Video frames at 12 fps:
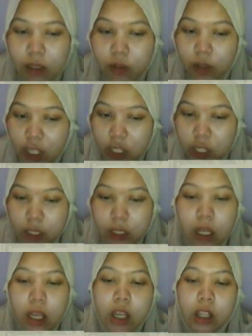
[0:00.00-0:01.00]

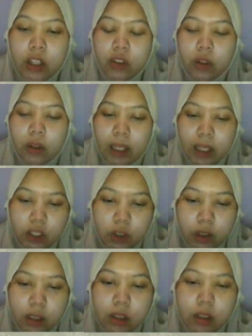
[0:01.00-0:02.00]
Education, 2
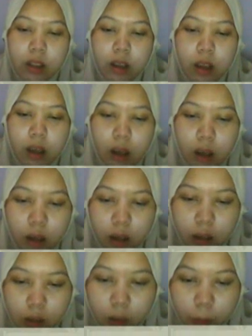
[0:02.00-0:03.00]
lecturers
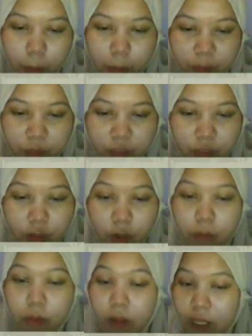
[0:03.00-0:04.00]

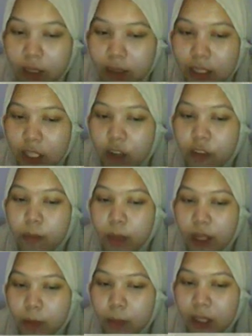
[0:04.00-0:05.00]
from Faculty of
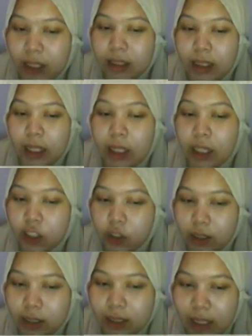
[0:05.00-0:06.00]
Mathematics and
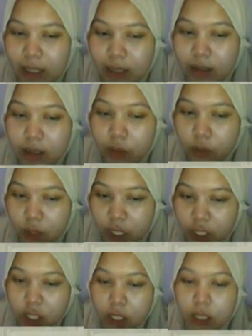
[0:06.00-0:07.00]
Natural Science
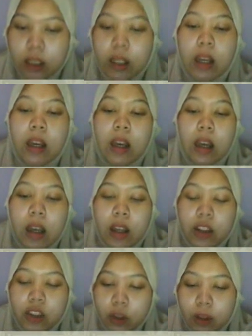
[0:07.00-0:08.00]
Education,
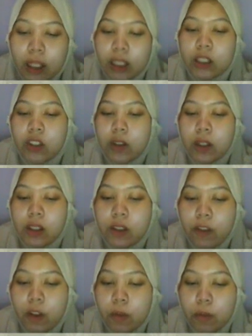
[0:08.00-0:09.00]
2
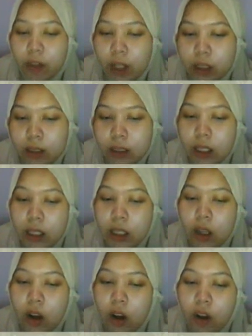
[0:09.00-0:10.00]
lecturers from
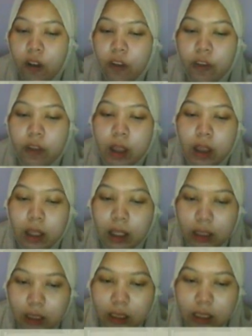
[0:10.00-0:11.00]
Faculty of
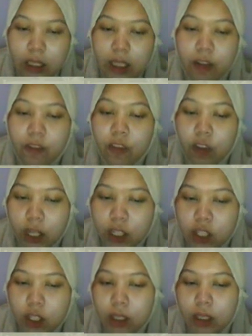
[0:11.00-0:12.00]
Technology and
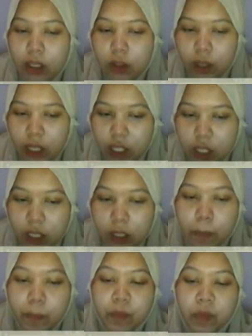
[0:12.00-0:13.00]
Vocational Education,